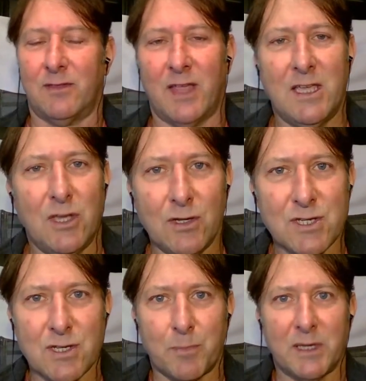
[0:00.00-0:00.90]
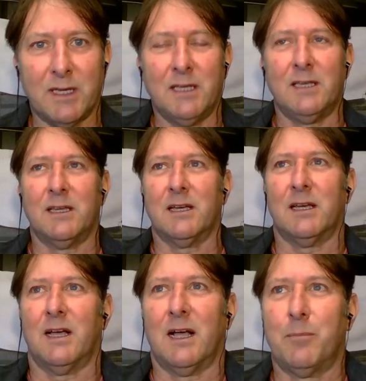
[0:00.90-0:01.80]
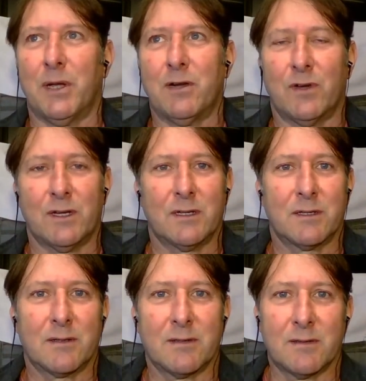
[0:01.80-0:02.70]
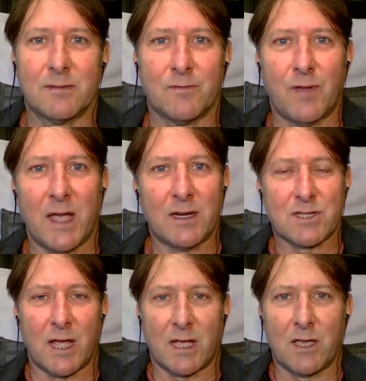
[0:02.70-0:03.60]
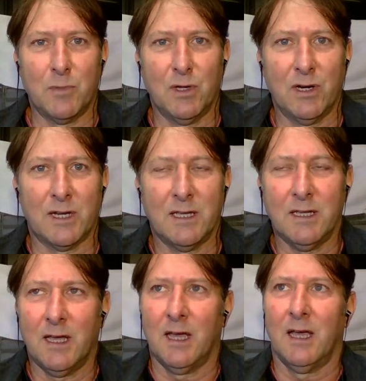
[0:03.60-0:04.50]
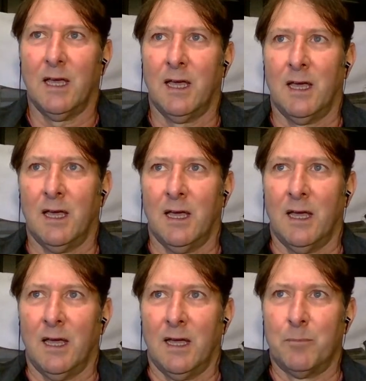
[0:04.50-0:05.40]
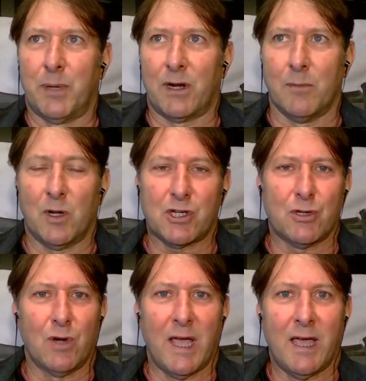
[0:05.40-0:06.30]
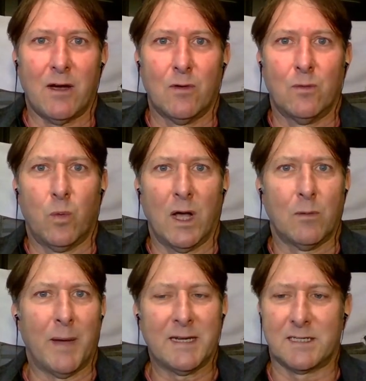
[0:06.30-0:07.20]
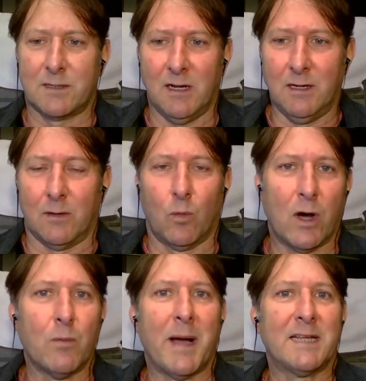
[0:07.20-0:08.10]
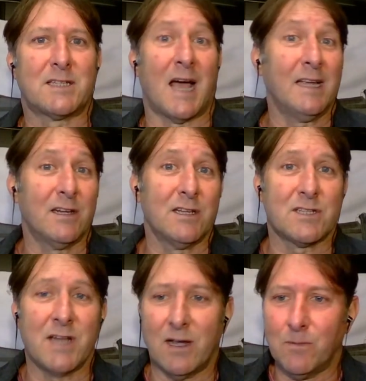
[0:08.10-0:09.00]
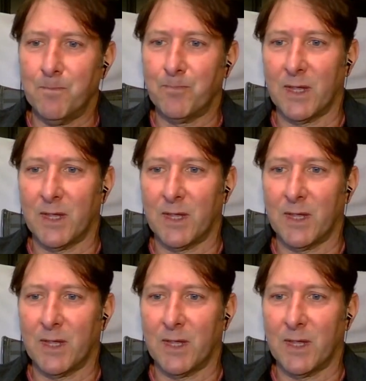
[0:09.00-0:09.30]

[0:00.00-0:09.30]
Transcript: There used to be a bit of a Vanderstat community, but I'm not sure how well maintained it is now.